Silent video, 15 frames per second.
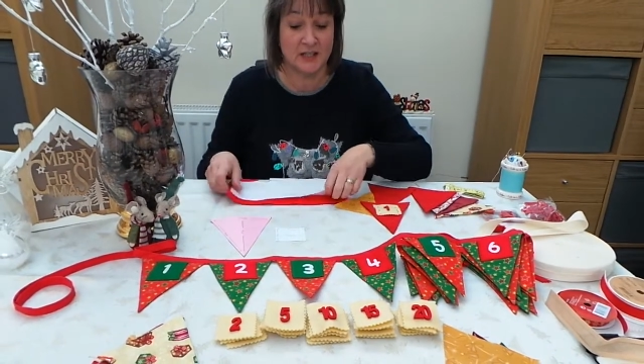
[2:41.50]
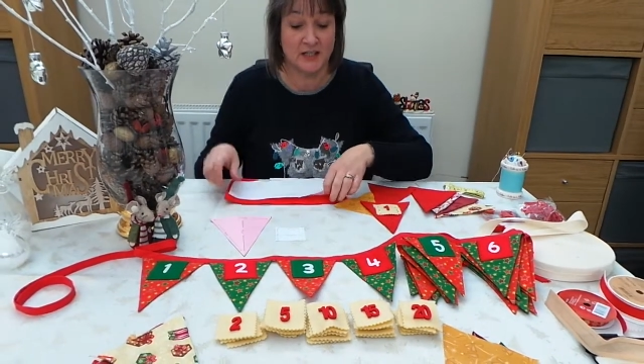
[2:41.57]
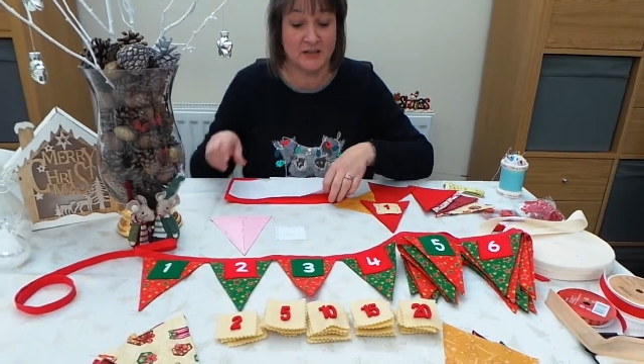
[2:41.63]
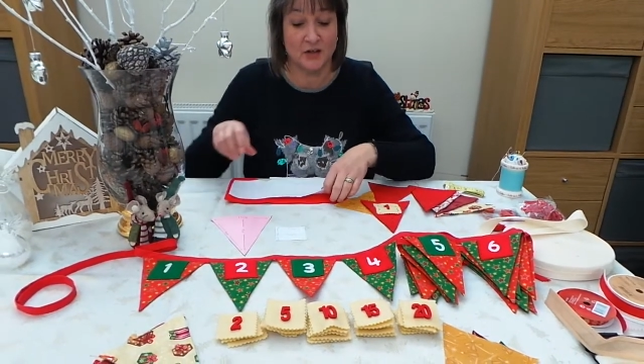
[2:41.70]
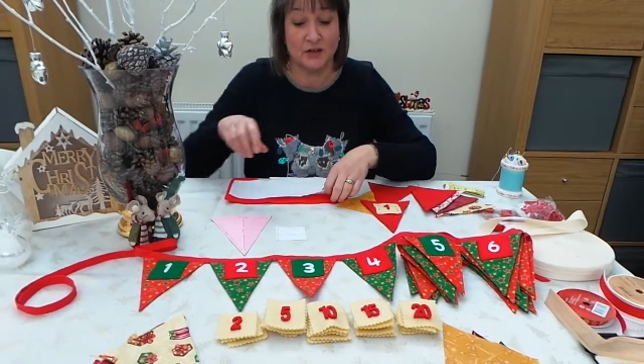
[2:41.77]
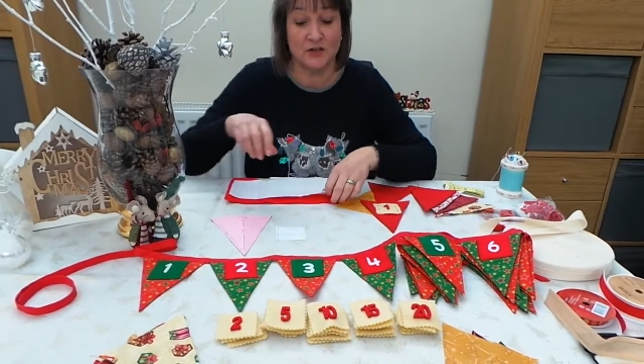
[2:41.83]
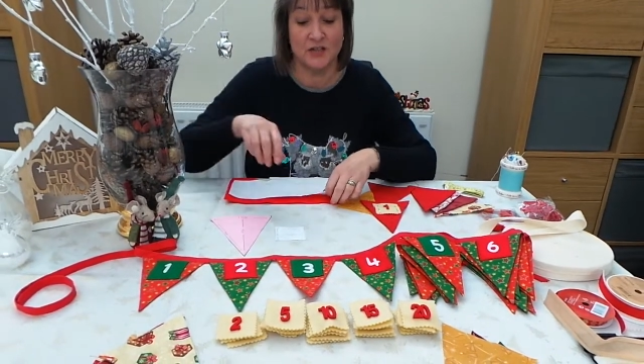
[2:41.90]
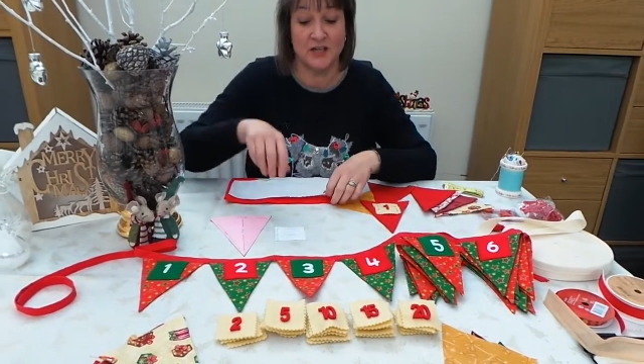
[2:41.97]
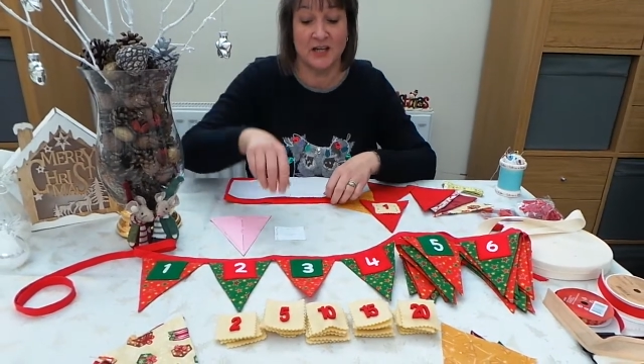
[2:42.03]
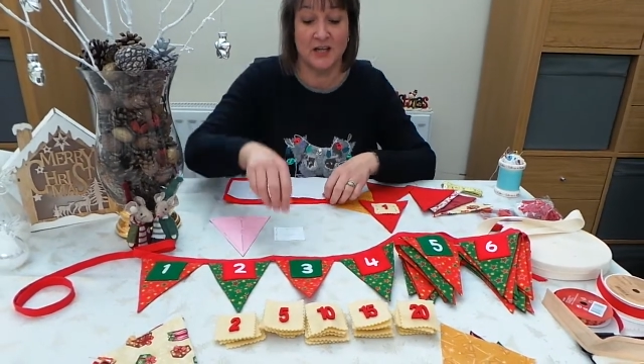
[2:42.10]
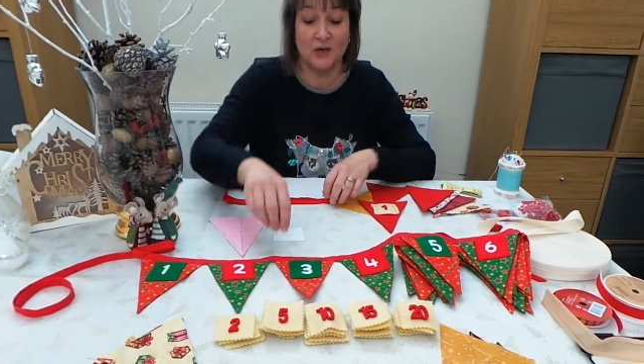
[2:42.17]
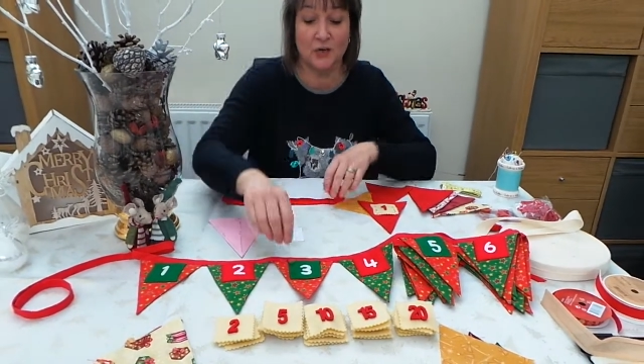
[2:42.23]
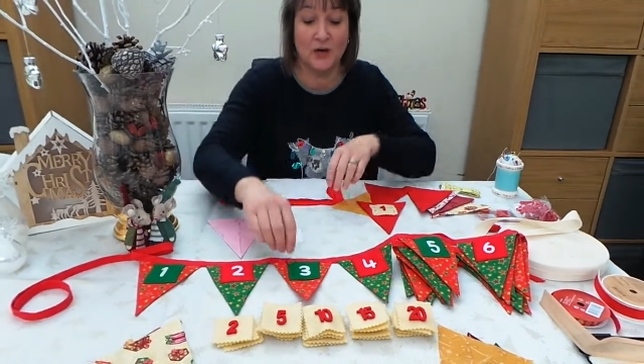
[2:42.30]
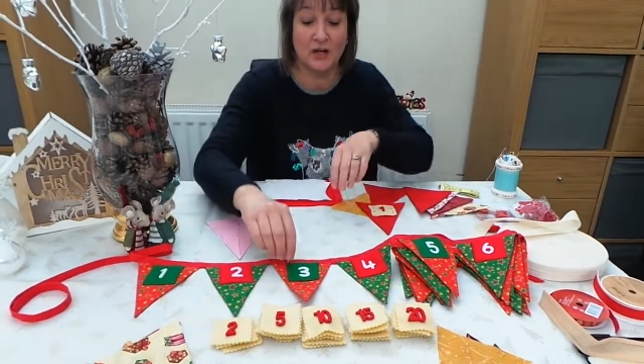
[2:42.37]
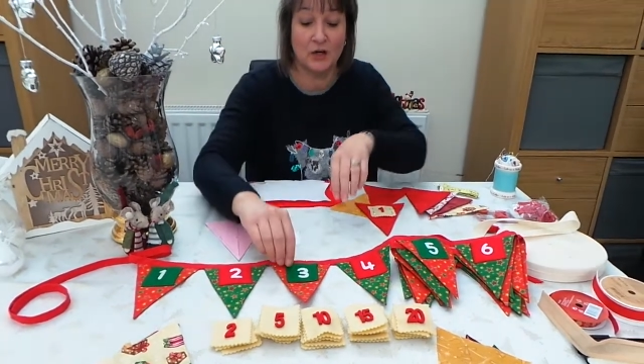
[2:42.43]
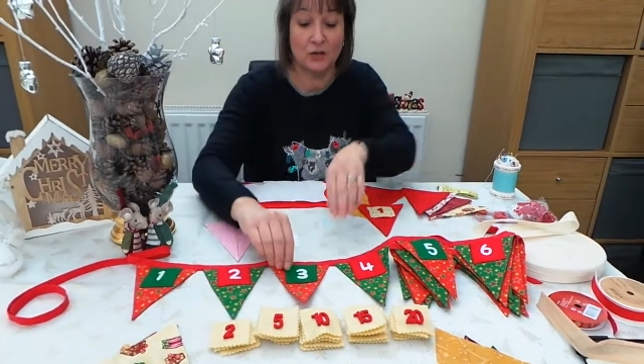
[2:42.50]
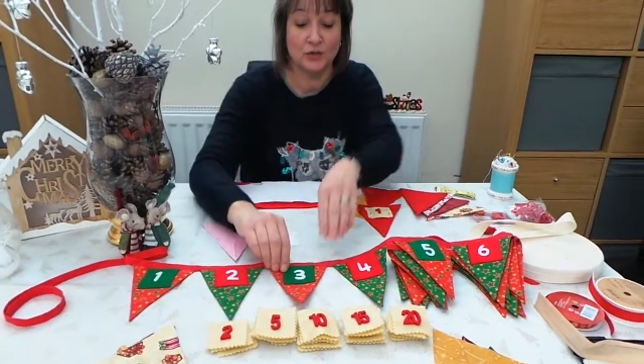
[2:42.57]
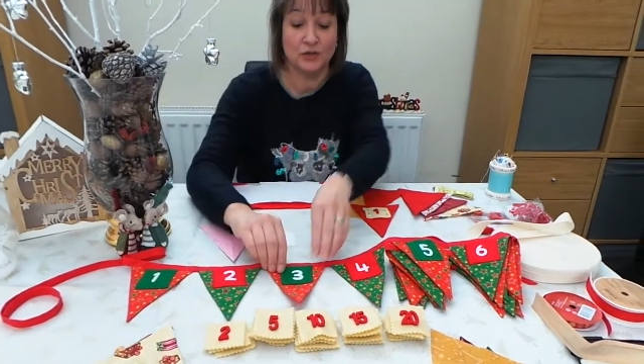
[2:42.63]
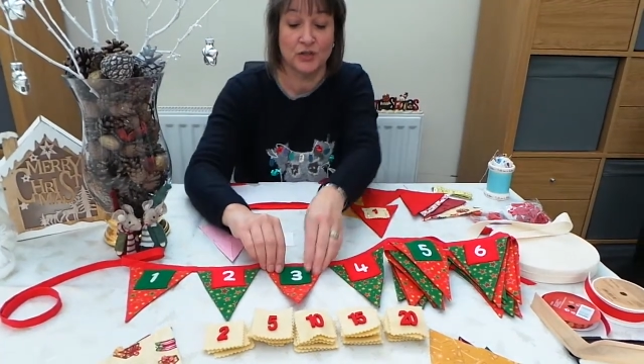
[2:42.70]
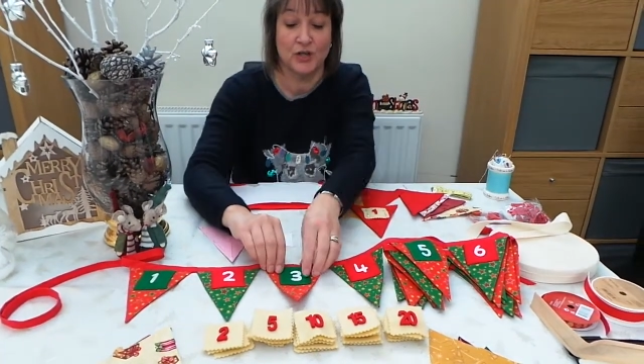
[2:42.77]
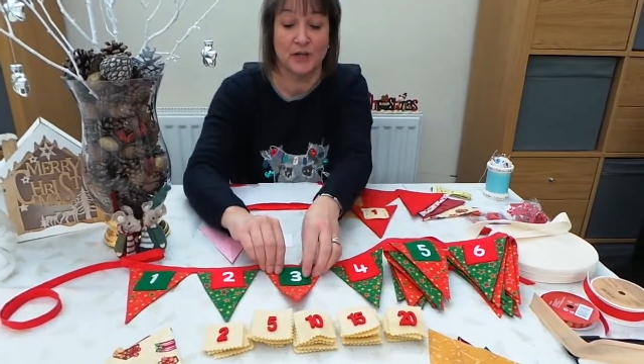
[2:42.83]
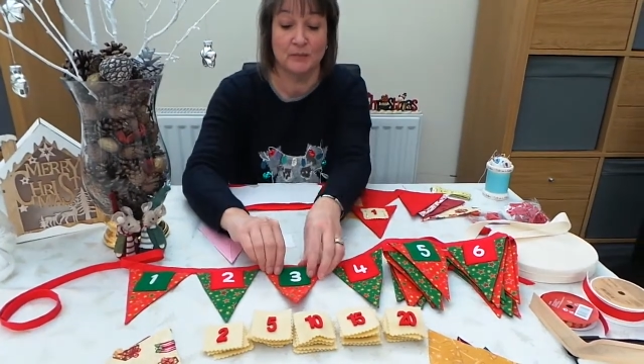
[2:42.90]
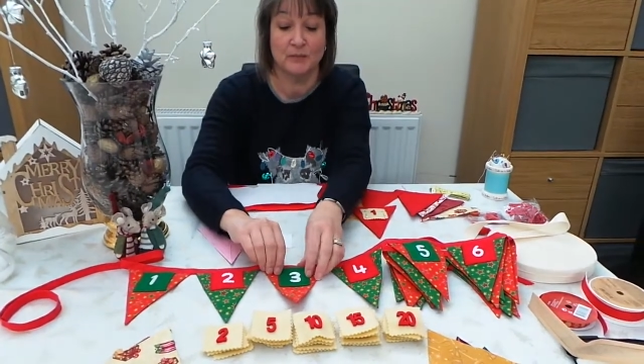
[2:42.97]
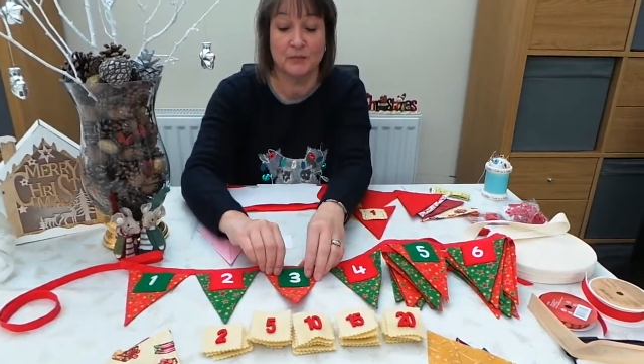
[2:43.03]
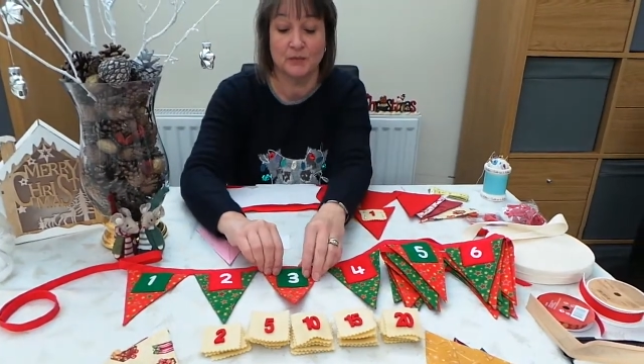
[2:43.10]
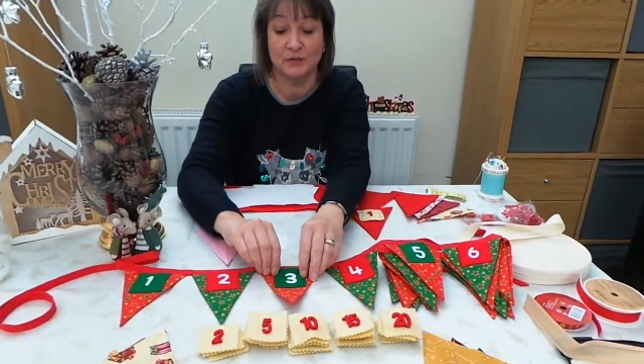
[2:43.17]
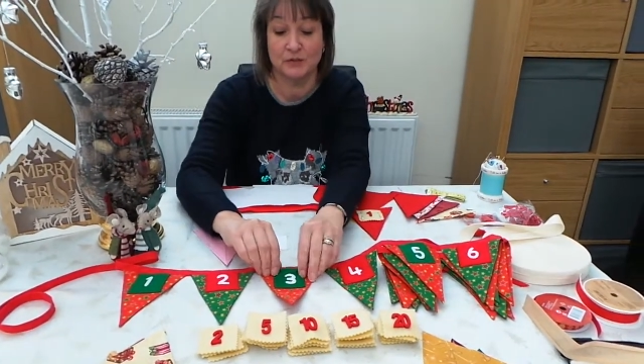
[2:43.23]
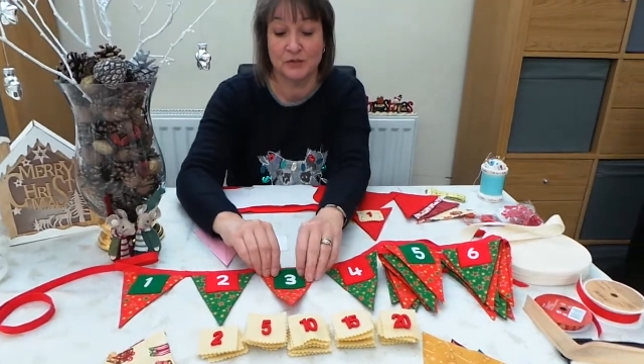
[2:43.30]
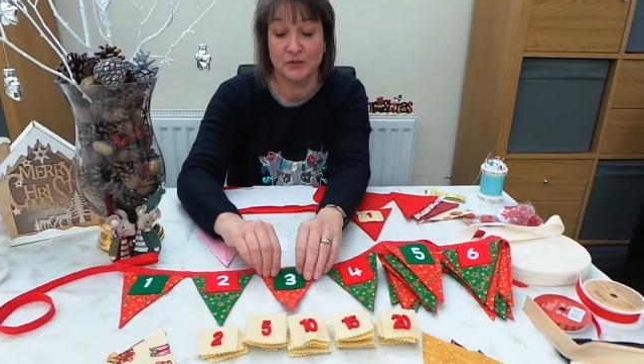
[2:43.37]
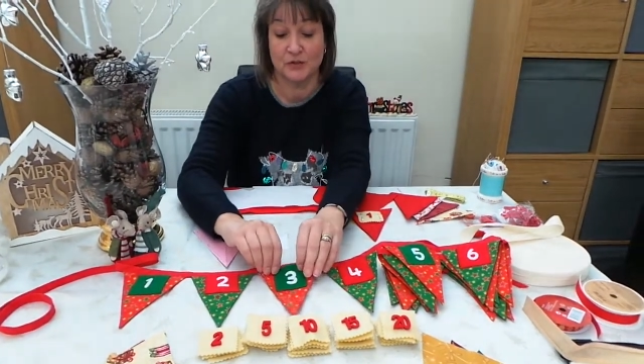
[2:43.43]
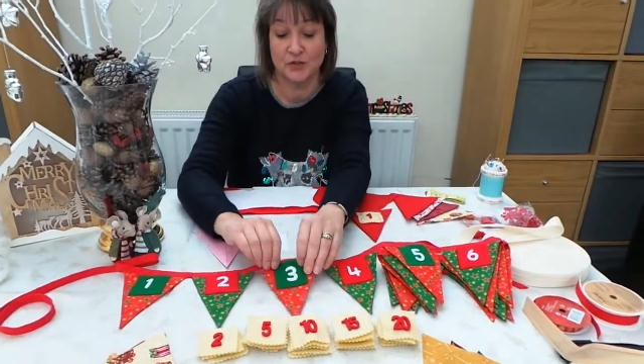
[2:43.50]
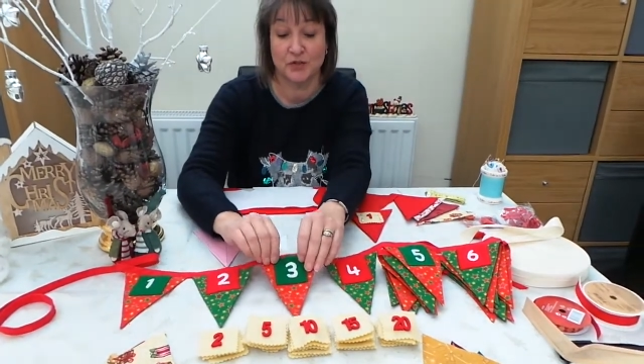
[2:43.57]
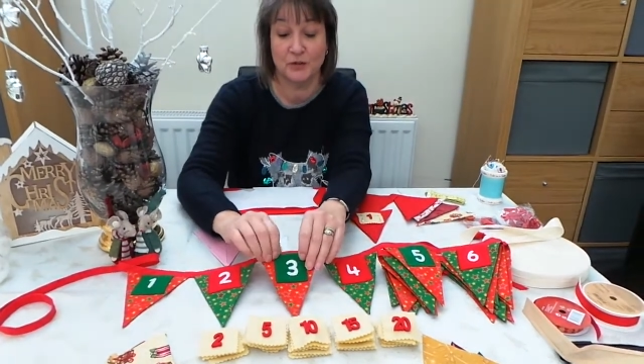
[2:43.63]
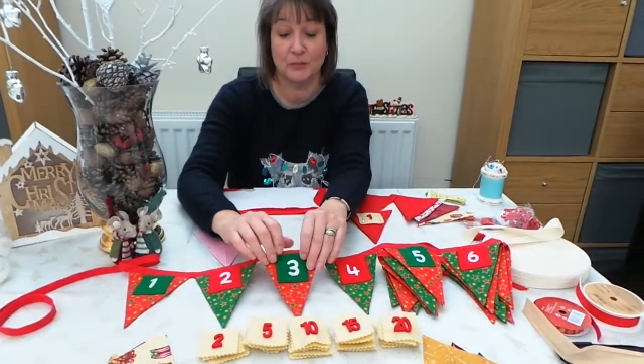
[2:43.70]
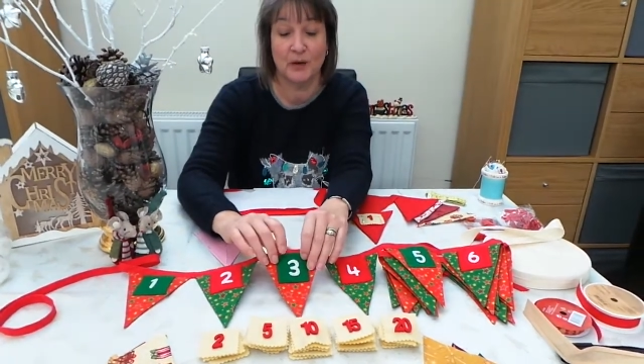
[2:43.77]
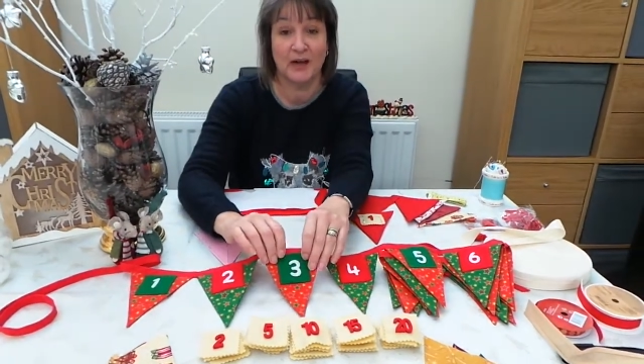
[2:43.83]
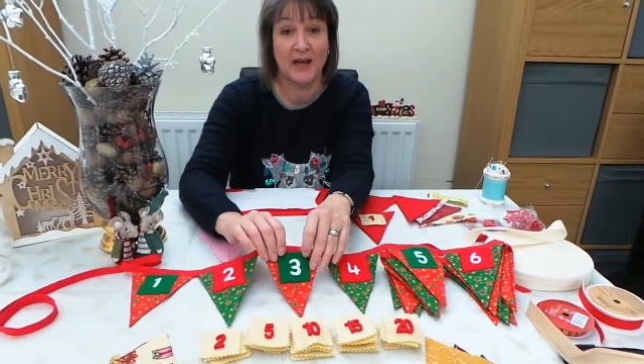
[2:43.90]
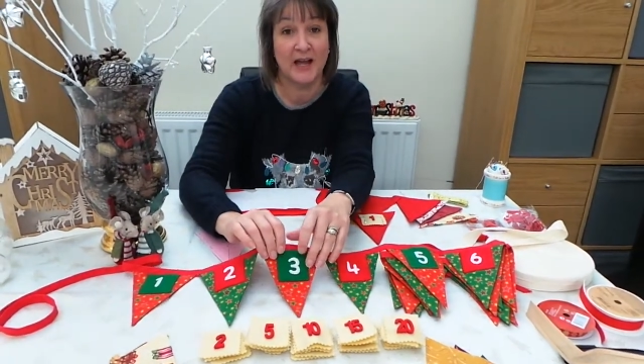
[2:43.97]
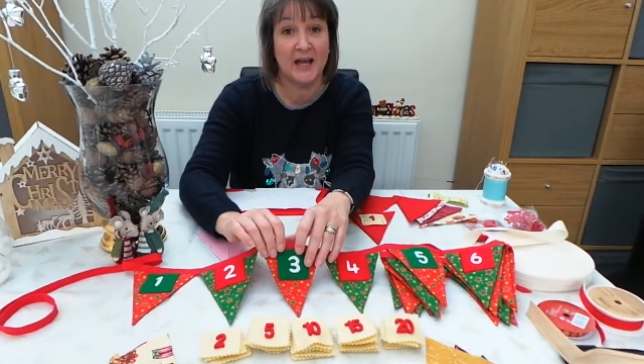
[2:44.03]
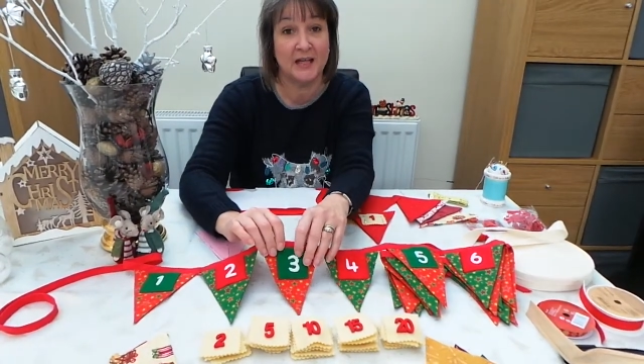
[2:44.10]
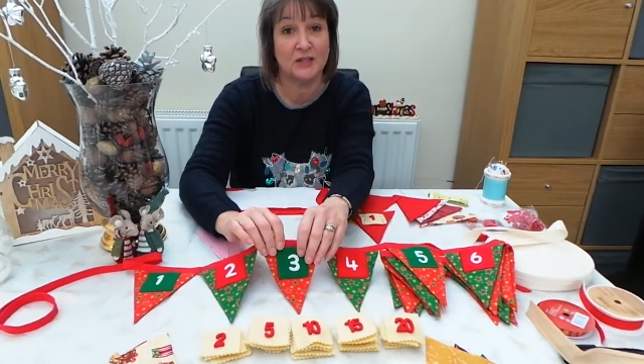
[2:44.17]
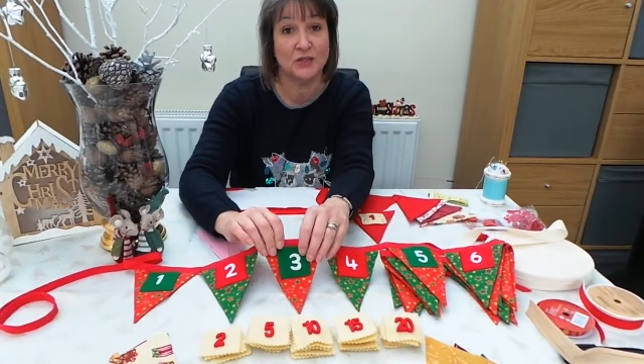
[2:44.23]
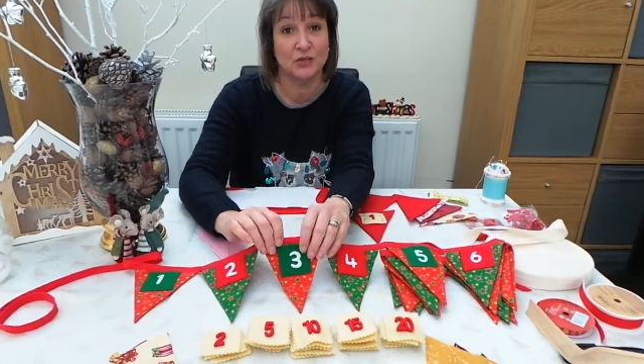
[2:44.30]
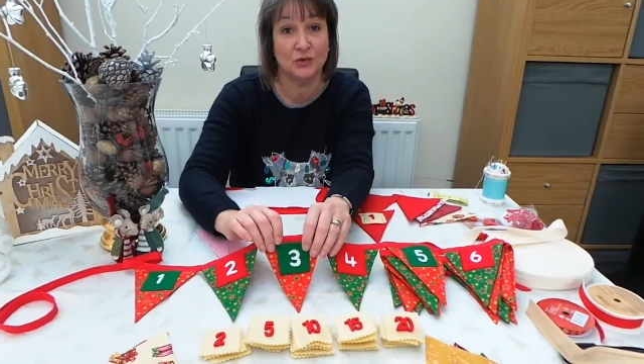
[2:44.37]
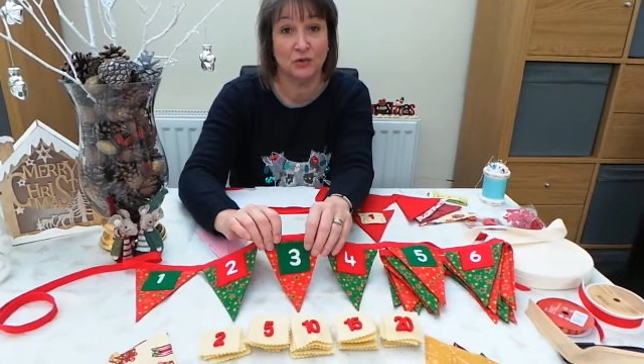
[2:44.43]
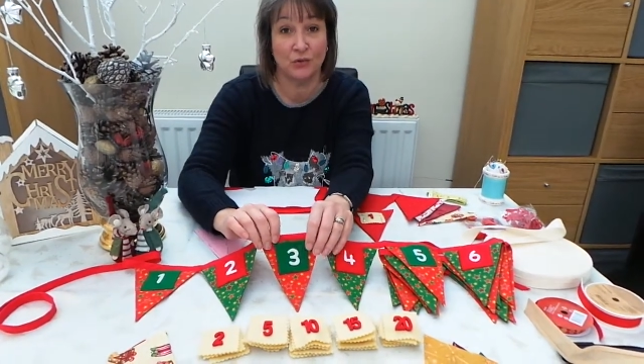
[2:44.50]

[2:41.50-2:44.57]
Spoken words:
it's going to take quite a long time to do by hand,